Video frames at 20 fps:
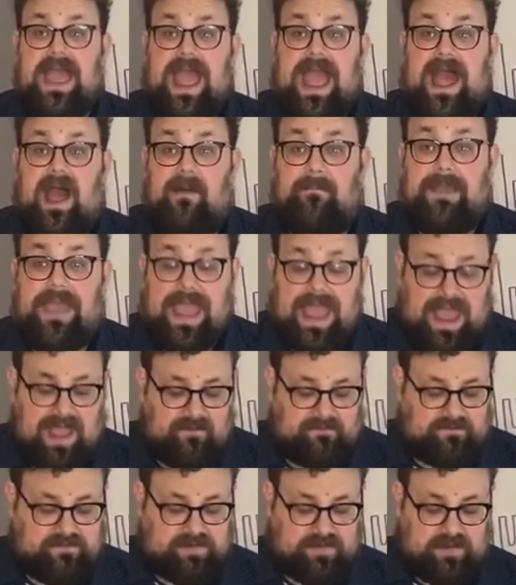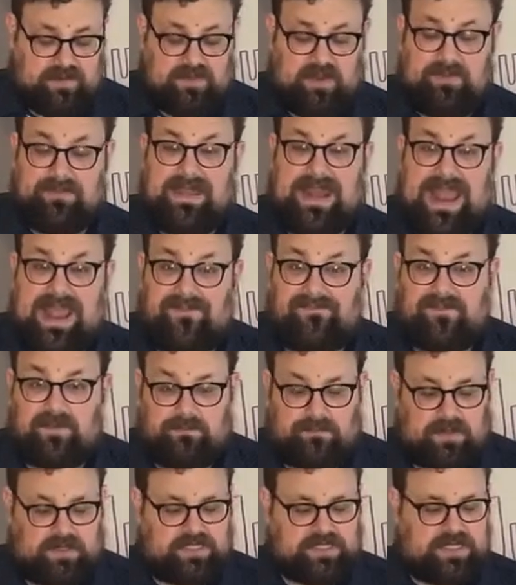um, after, a little bit after
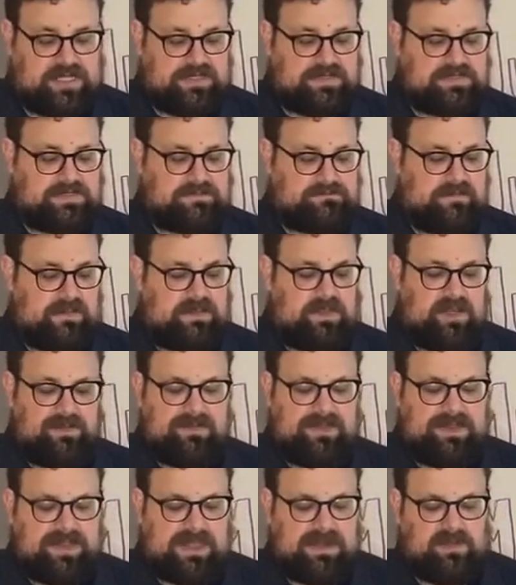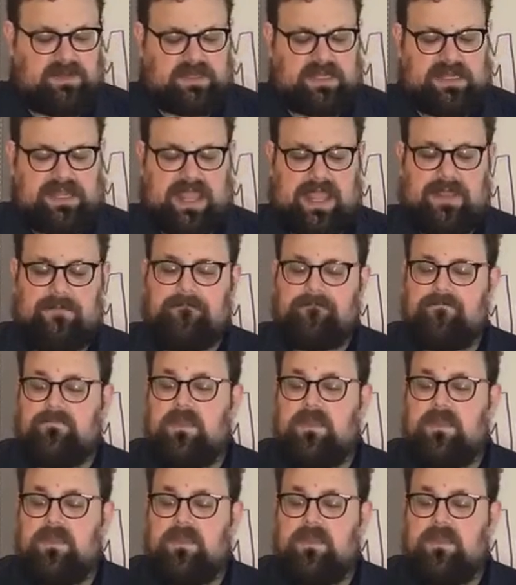Munchkins, a little bit later today.